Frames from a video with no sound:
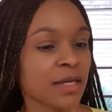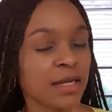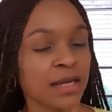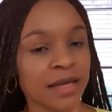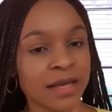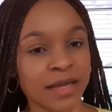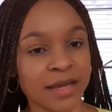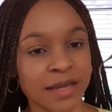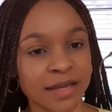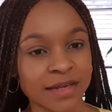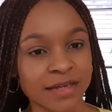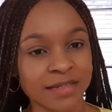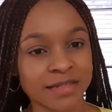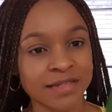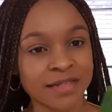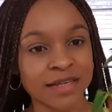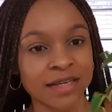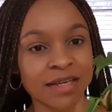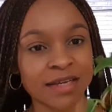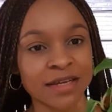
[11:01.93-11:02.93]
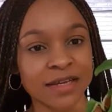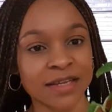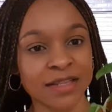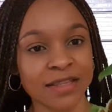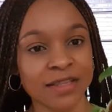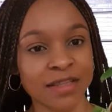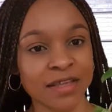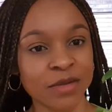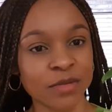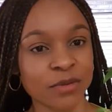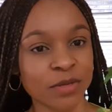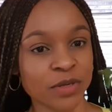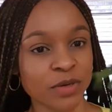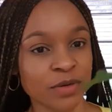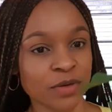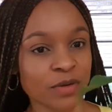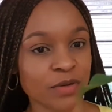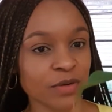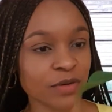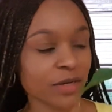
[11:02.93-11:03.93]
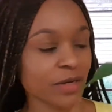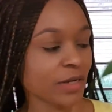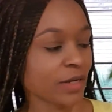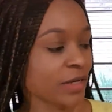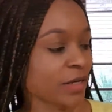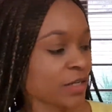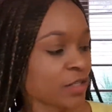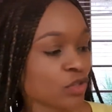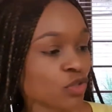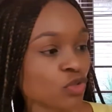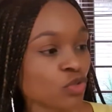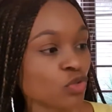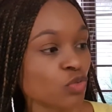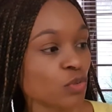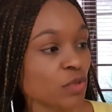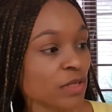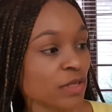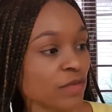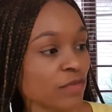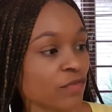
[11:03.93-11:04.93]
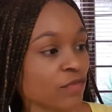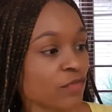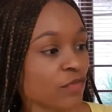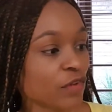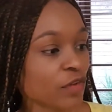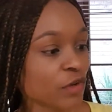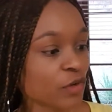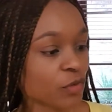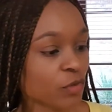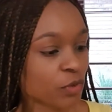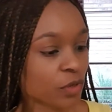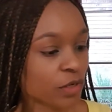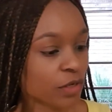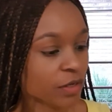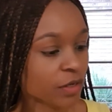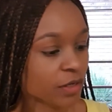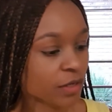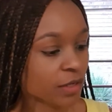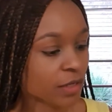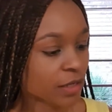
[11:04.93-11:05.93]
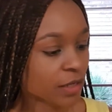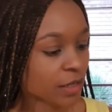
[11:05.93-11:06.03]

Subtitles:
And there we go. It's doing very well.